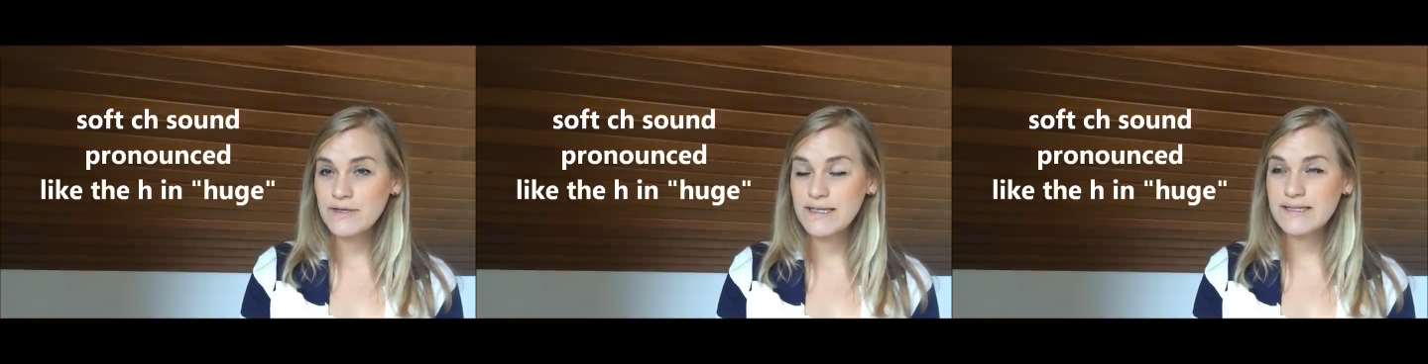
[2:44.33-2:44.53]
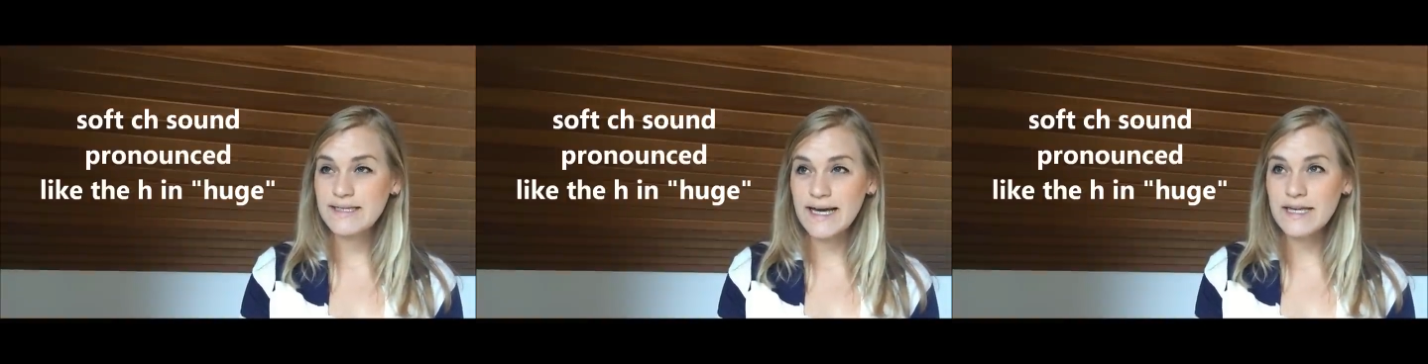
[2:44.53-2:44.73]

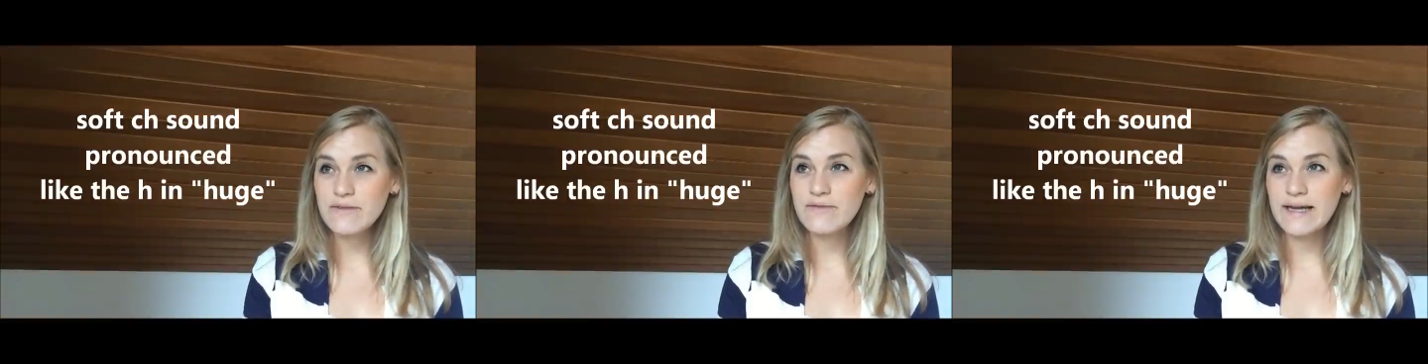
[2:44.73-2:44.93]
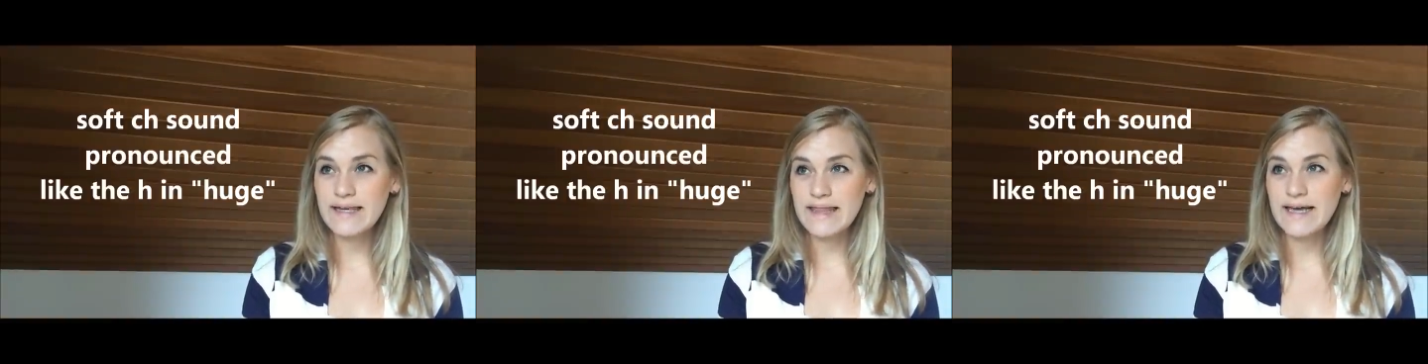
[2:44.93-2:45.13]
It's kind
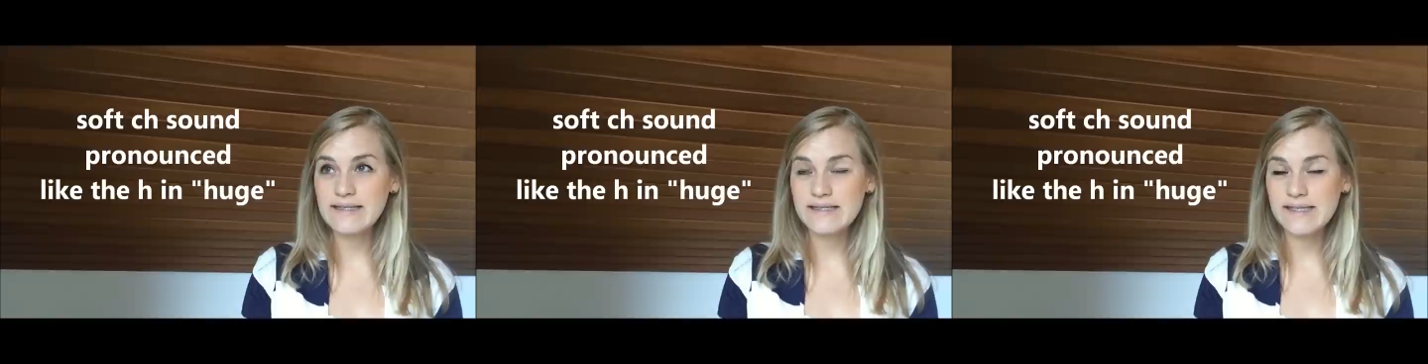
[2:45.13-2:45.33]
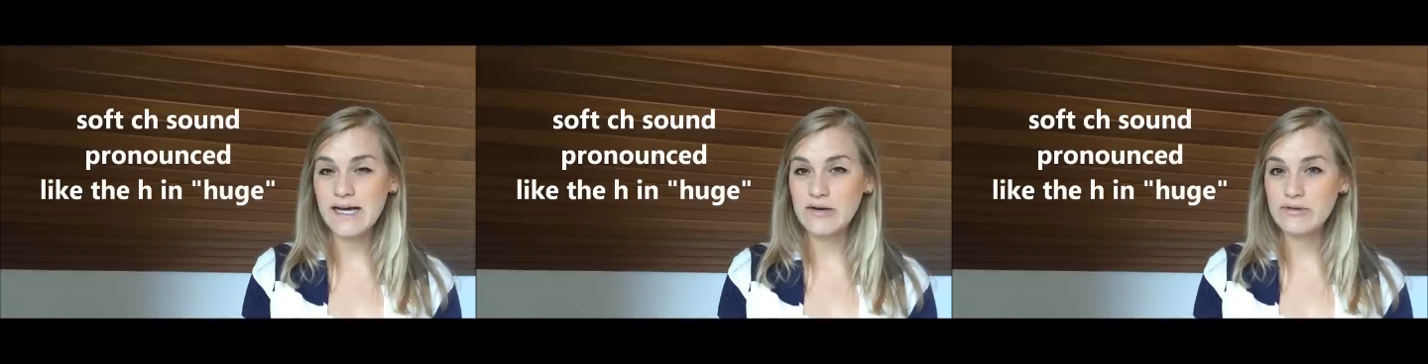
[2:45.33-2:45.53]
of like
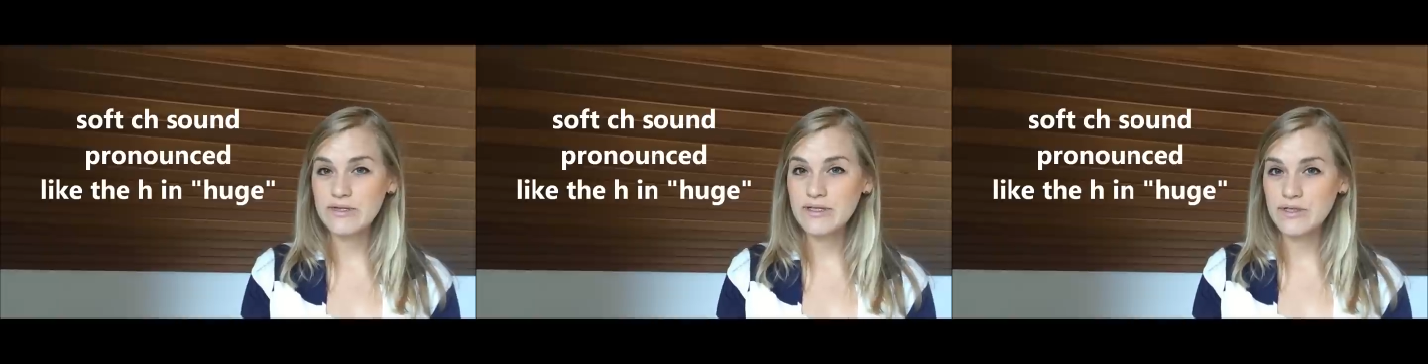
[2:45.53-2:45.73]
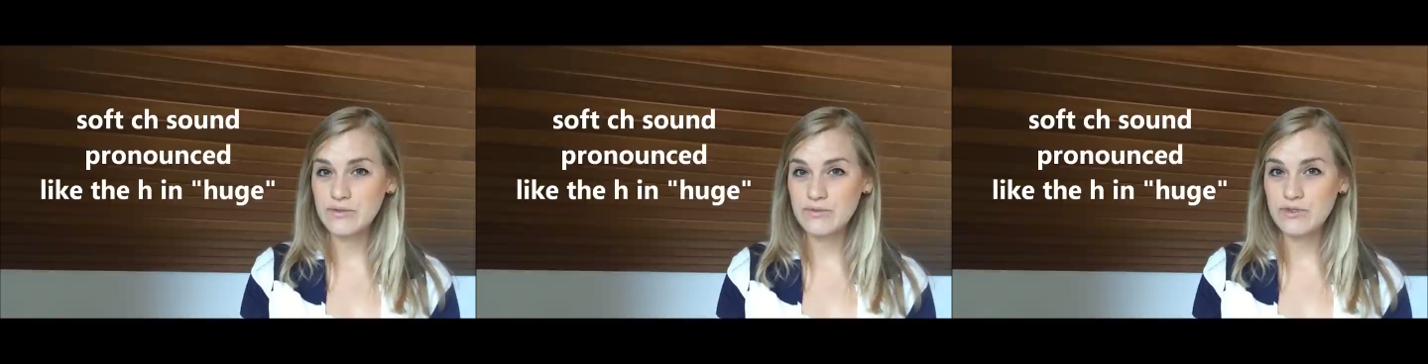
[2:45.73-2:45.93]
that sound,
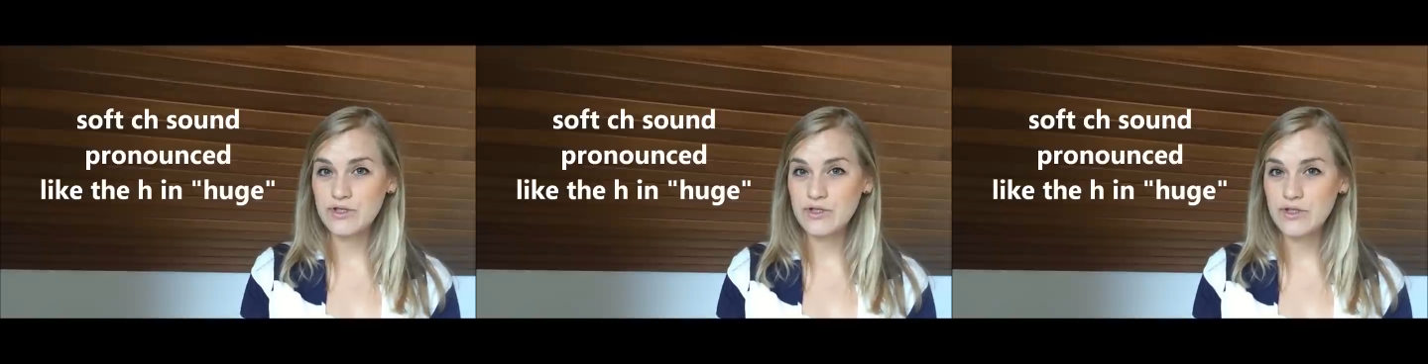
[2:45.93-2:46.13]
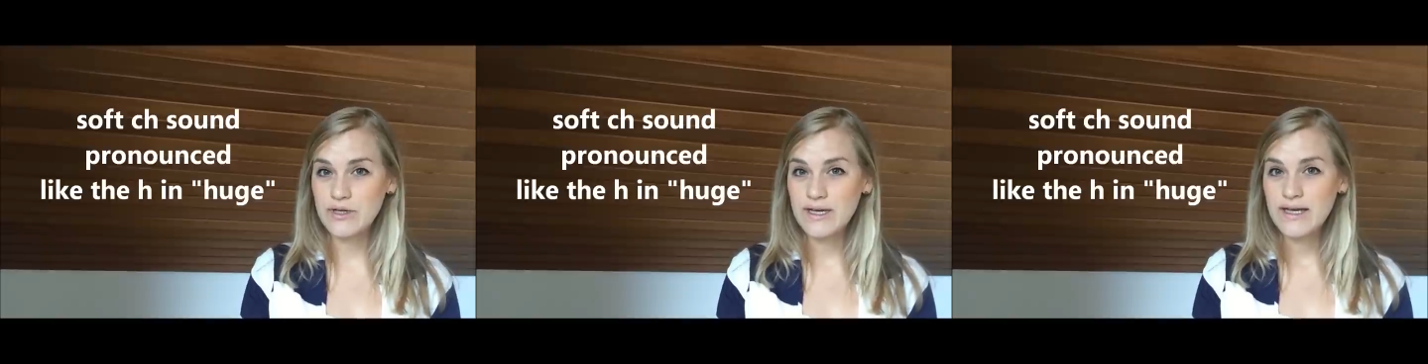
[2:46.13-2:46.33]

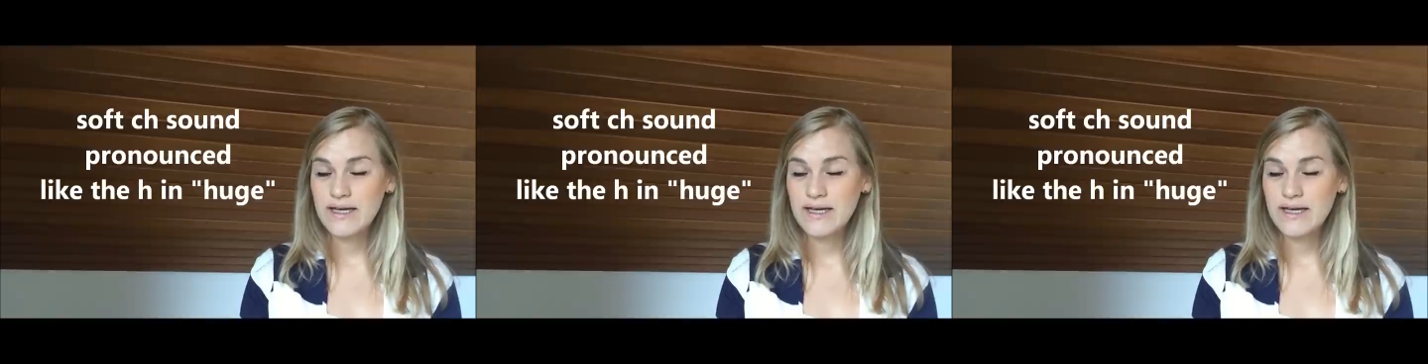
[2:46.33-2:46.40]
huge.